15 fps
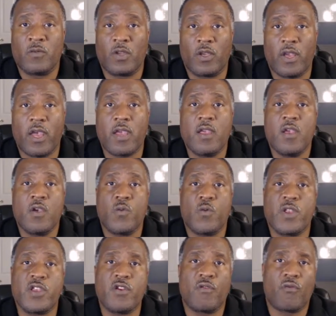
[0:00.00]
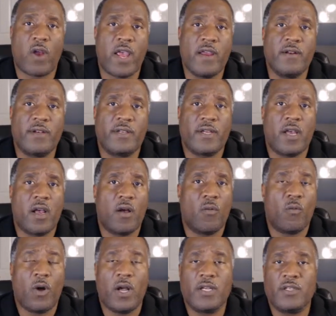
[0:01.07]
Okay, when you write
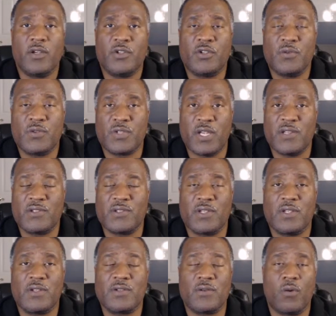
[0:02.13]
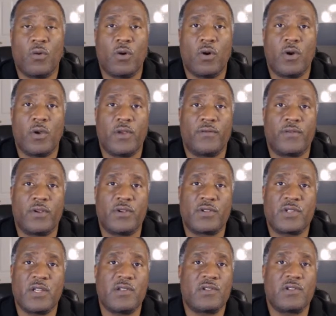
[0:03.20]
1 or 2 sentences, or if your
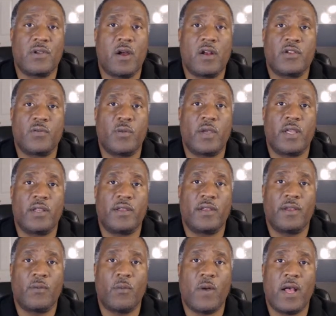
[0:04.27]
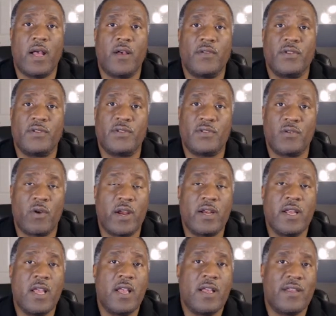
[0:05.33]
sentence starts with, wow, this is
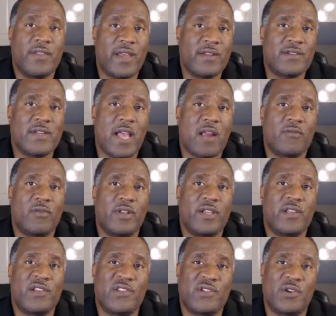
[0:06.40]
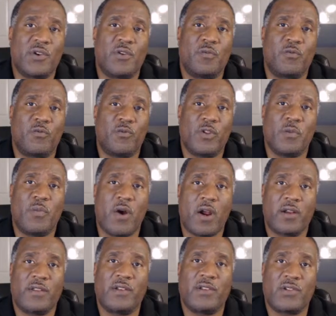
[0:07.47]
great, that's not really considered really
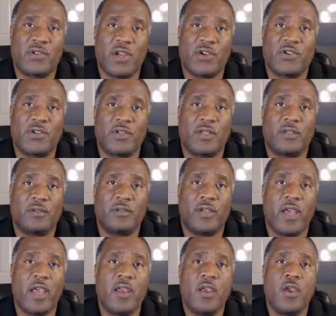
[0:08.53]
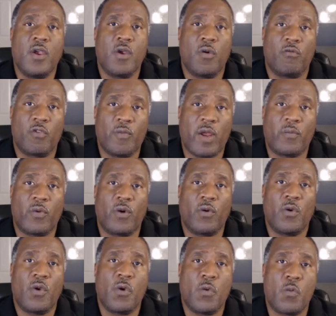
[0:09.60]
part of the discussion. Okay,
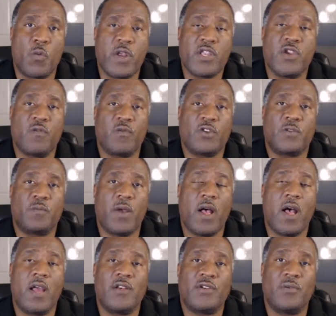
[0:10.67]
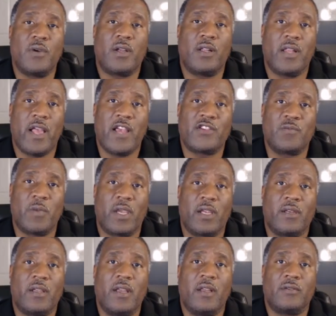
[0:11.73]
remember, when you respond to a
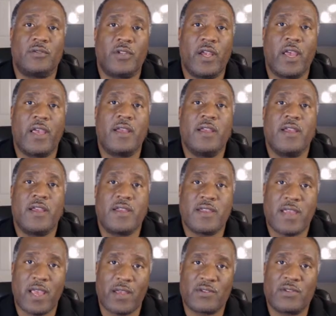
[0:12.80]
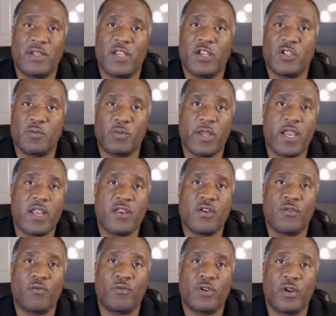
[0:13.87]
classmate, okay, yes, explain
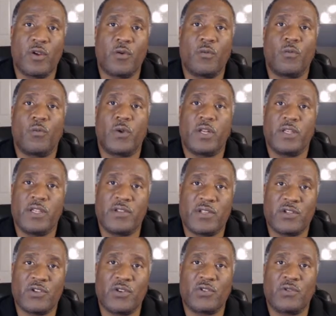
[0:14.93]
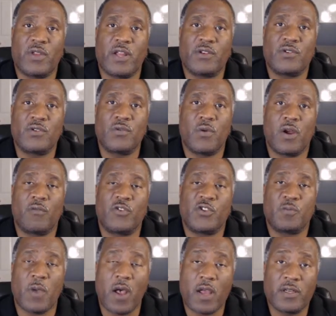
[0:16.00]
your, what it is that you are
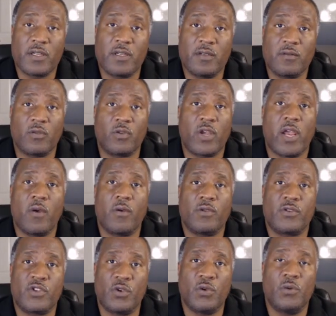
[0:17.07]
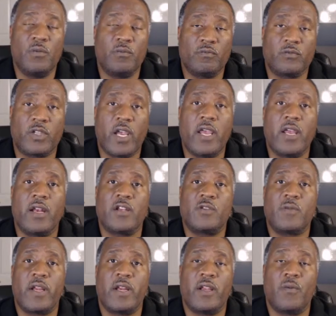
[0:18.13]
responding, okay, to, okay, and
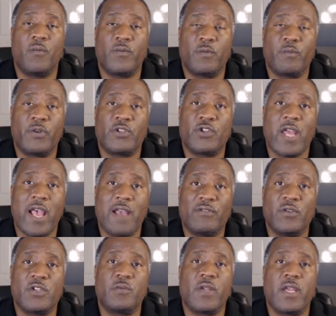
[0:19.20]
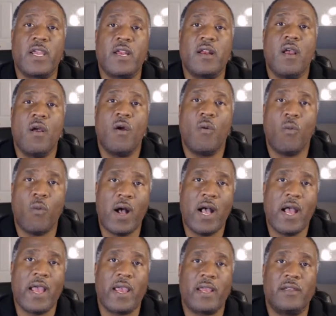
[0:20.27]
explaining, but you have to explain
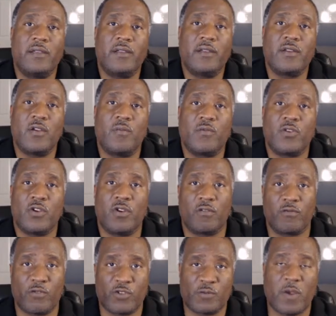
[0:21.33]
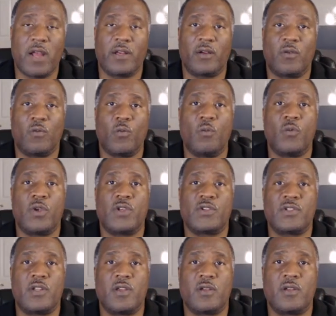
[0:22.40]
why you're responding. What
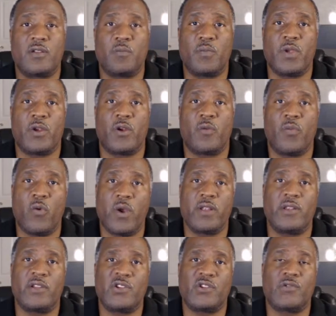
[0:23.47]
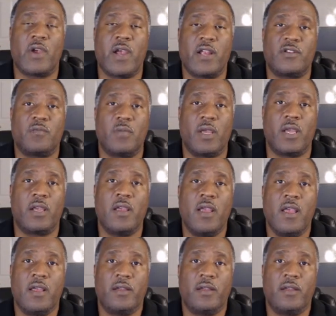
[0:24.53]
was the bigger point that you're trying to make?